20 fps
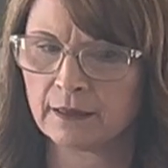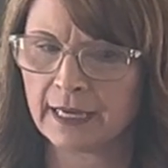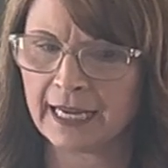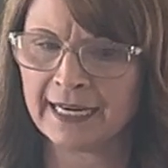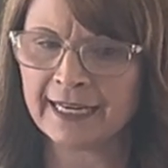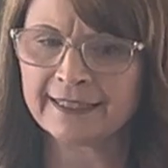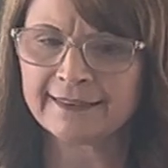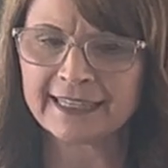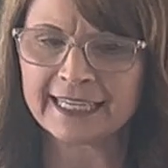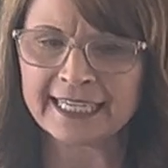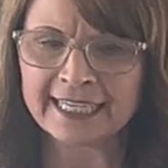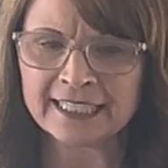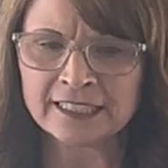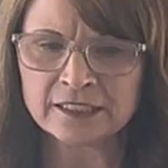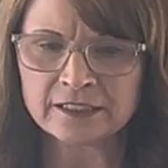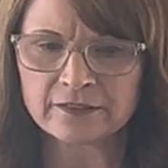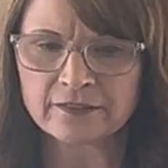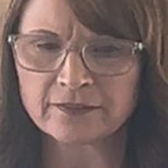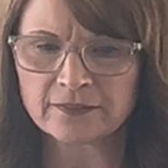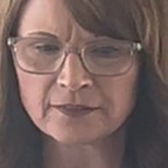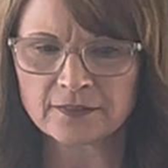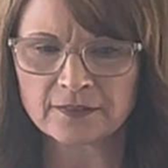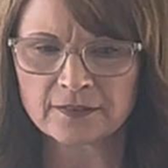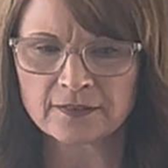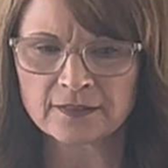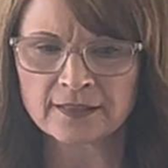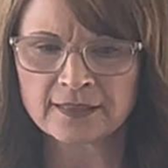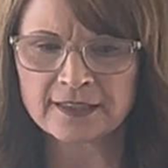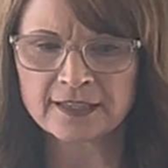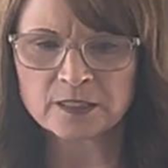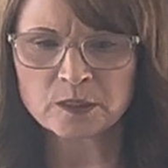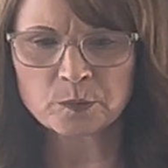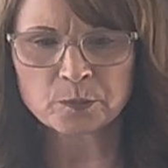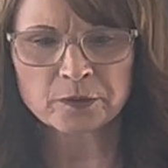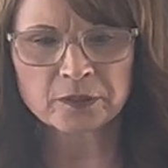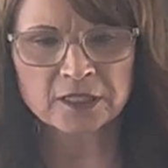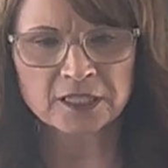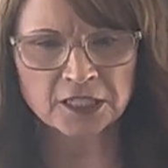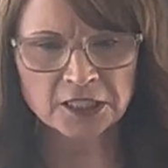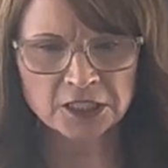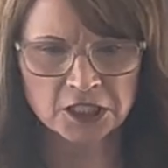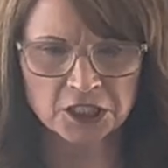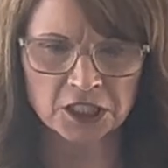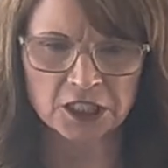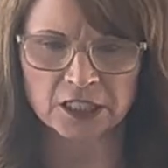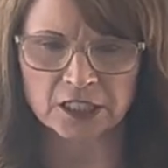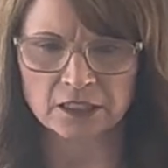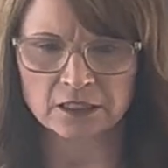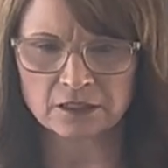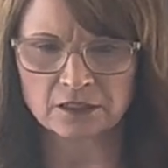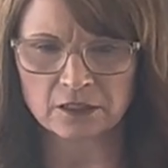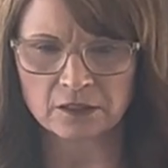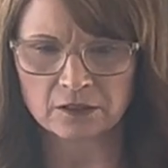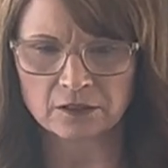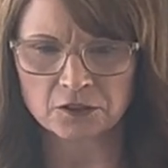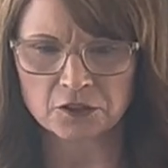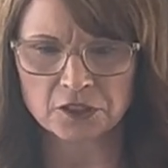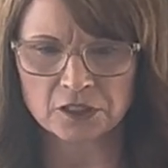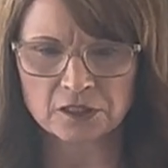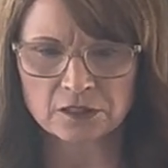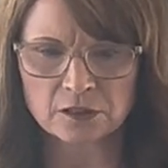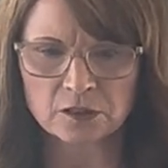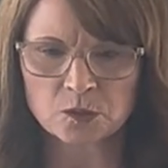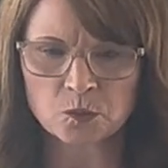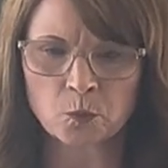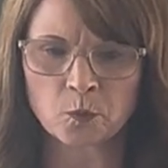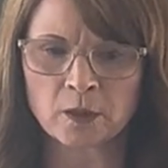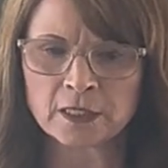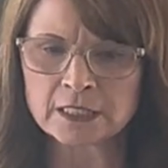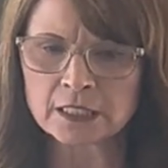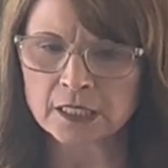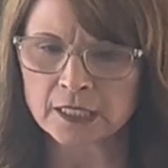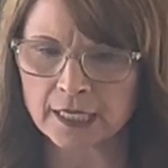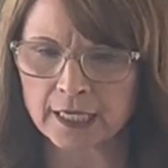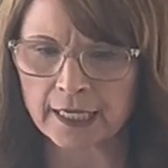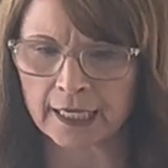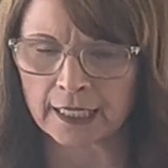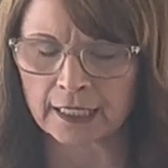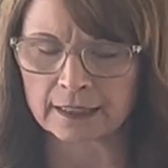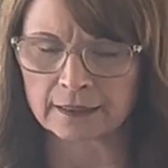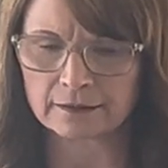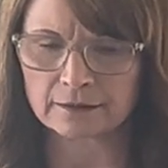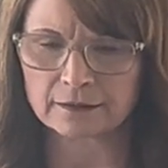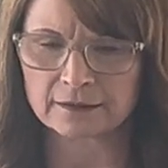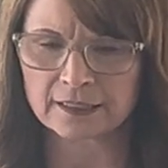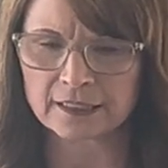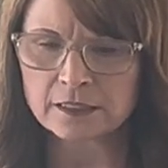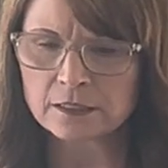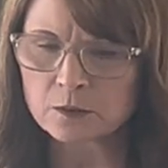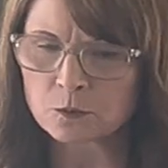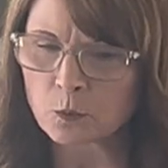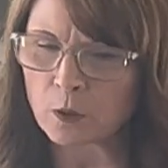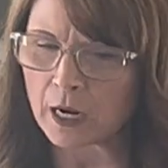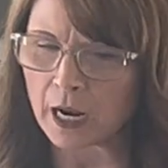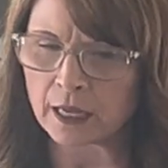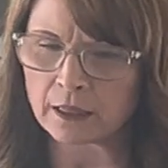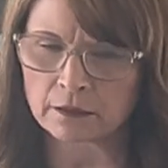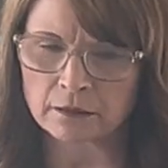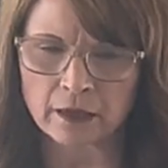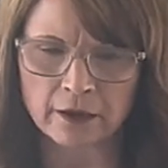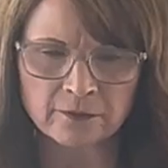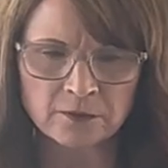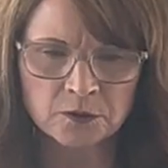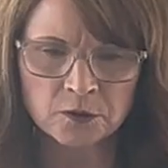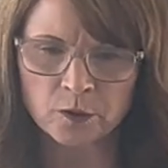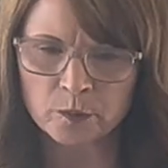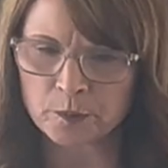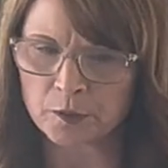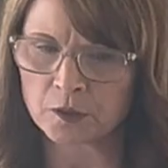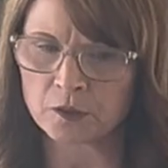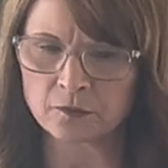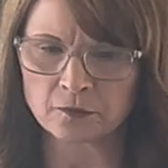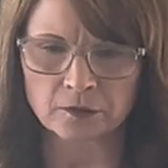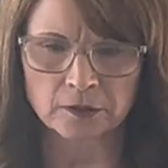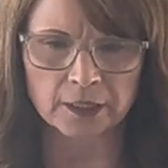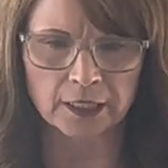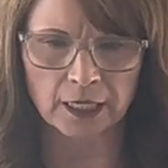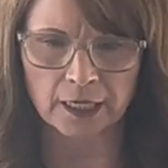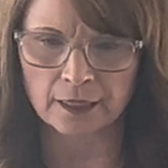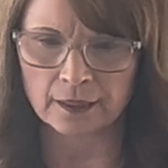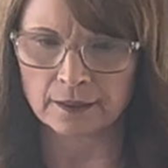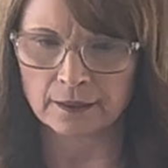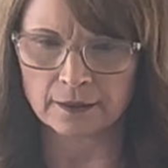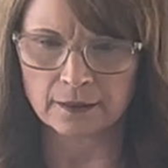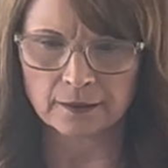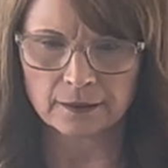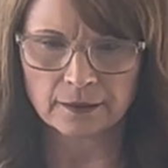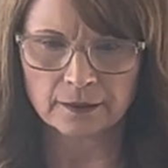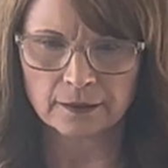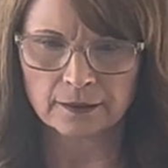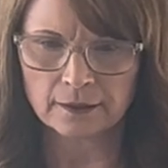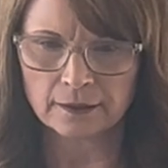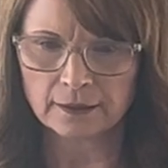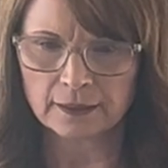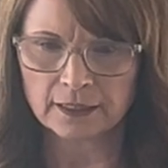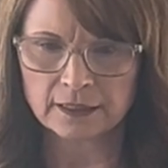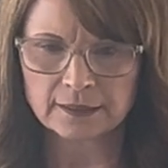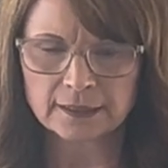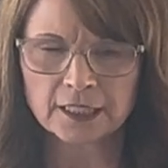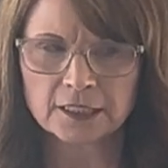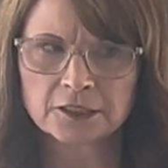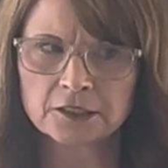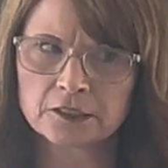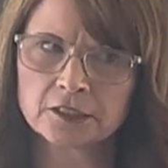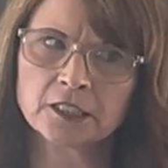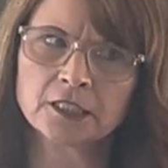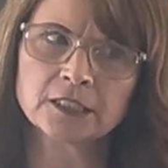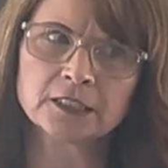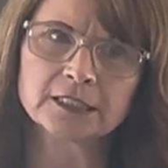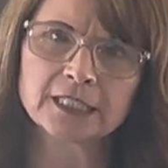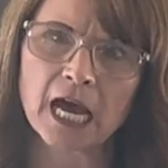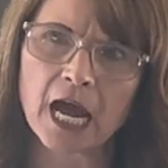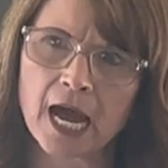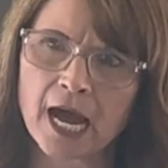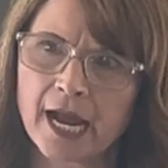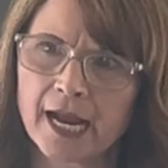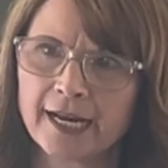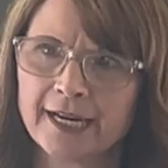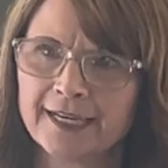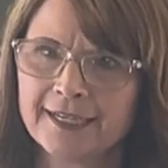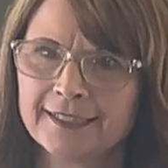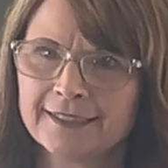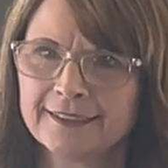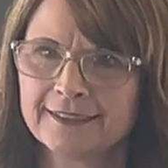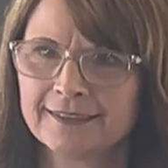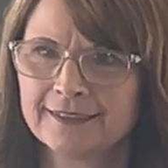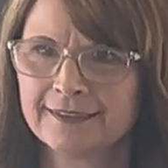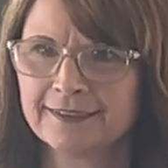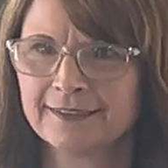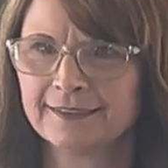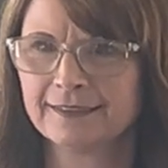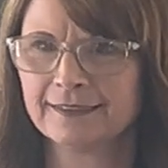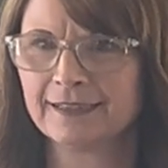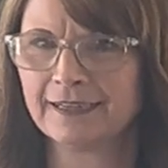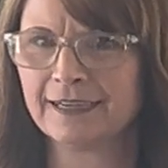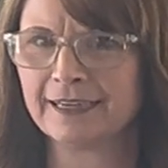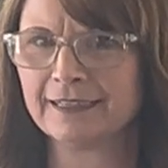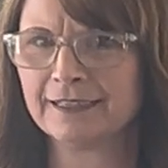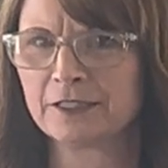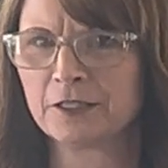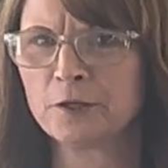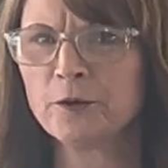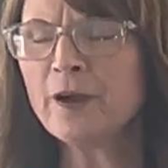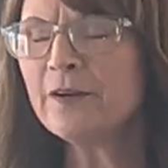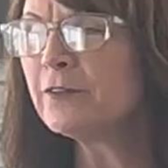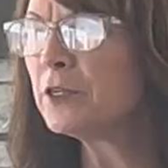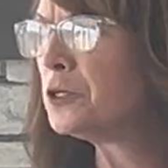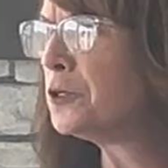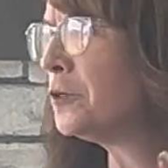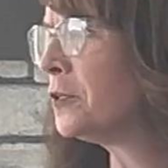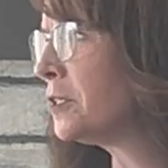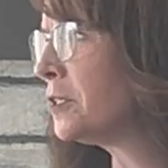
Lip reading: And at the end of this prediction, Jesus once again, this is what I love so beautifully. He says, you're going to die. You have a new